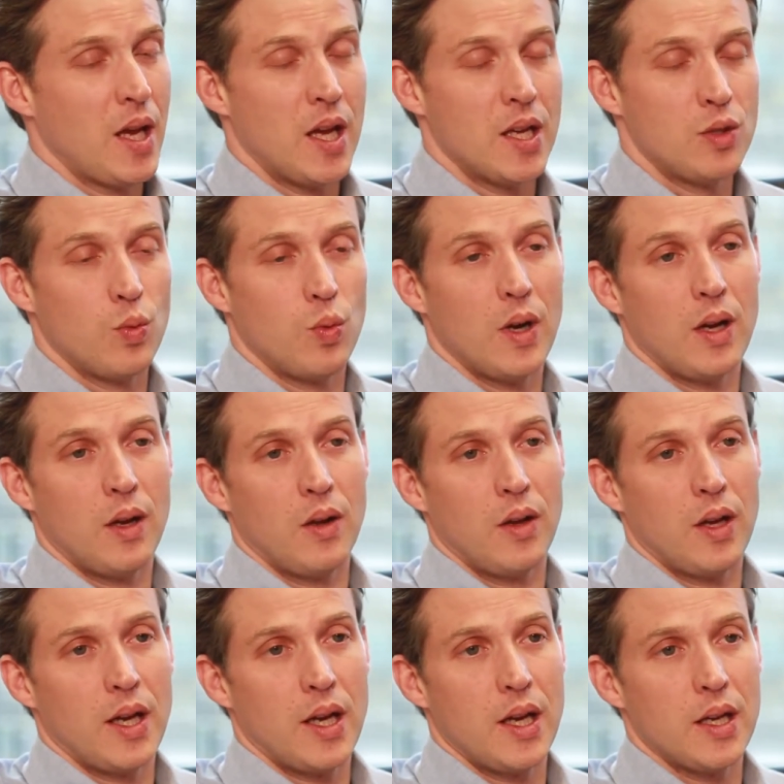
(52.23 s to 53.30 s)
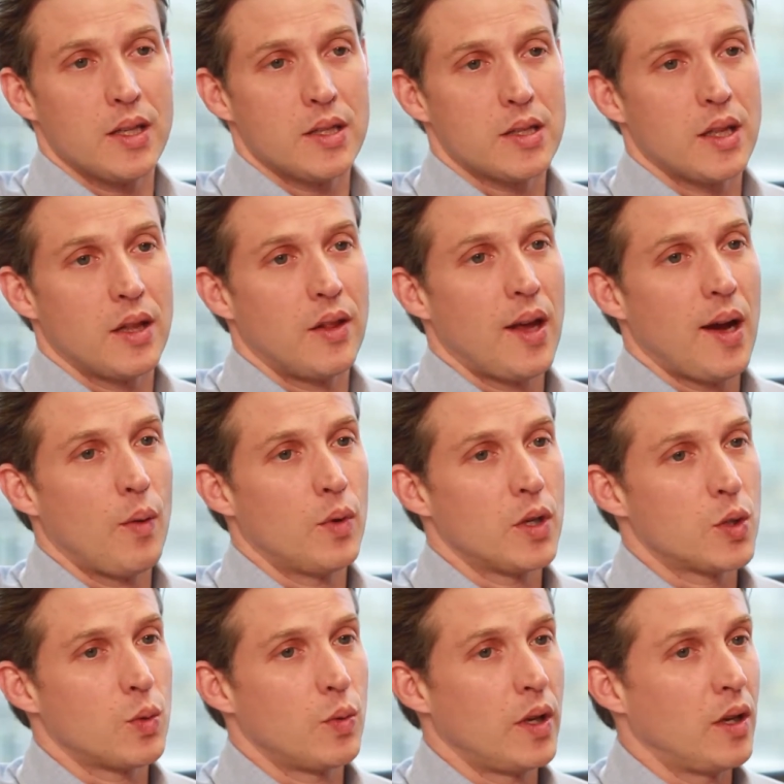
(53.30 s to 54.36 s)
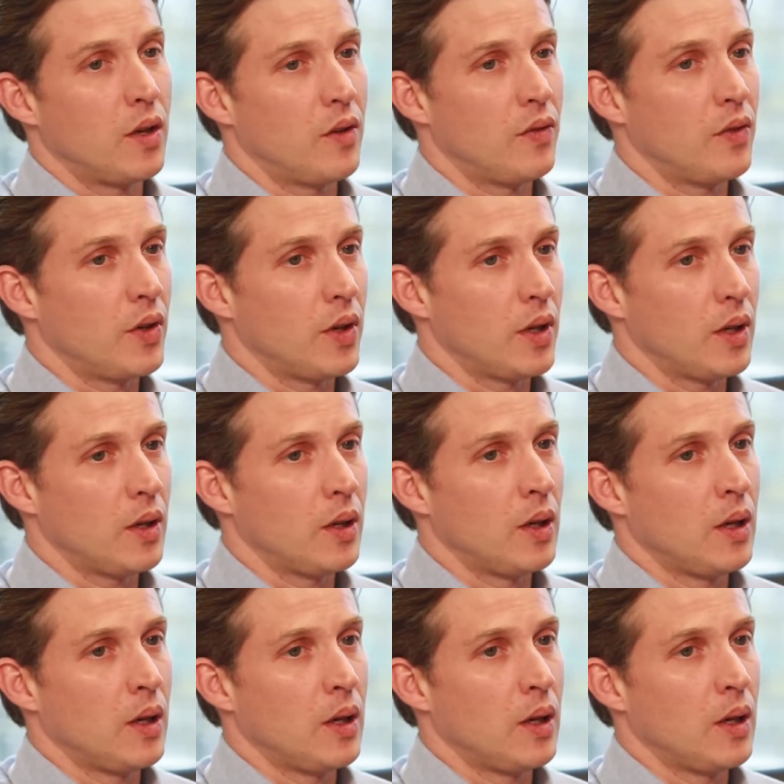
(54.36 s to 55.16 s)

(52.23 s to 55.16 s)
as well as that which we averted.